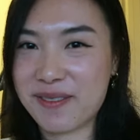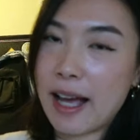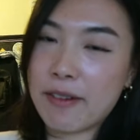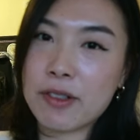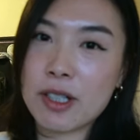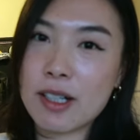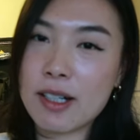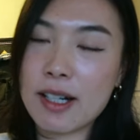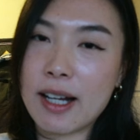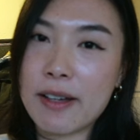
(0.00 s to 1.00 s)

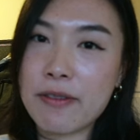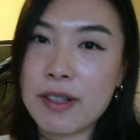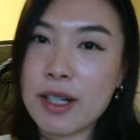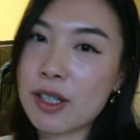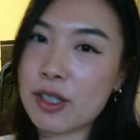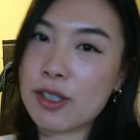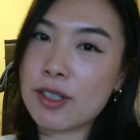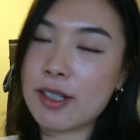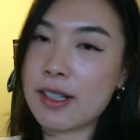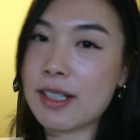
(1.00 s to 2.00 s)
After I
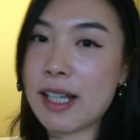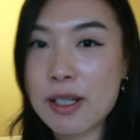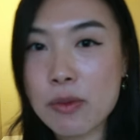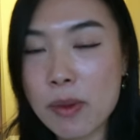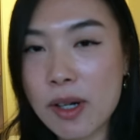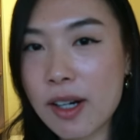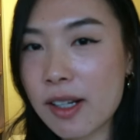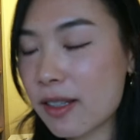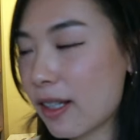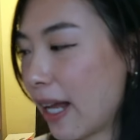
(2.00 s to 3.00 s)
finish a day's
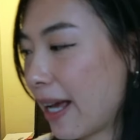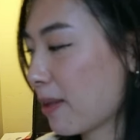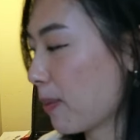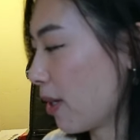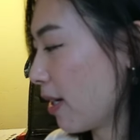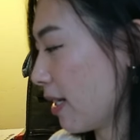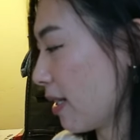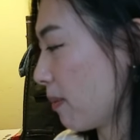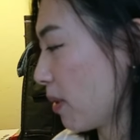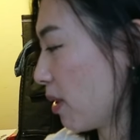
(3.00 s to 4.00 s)
work, the last part is
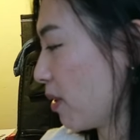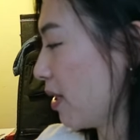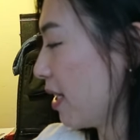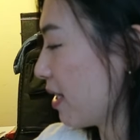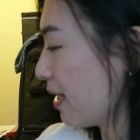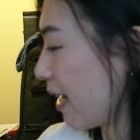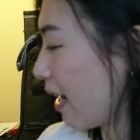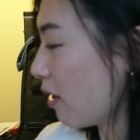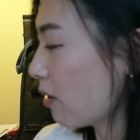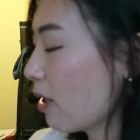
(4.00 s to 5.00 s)
I'm gonna list
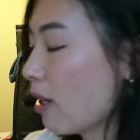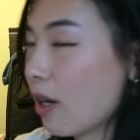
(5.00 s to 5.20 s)
down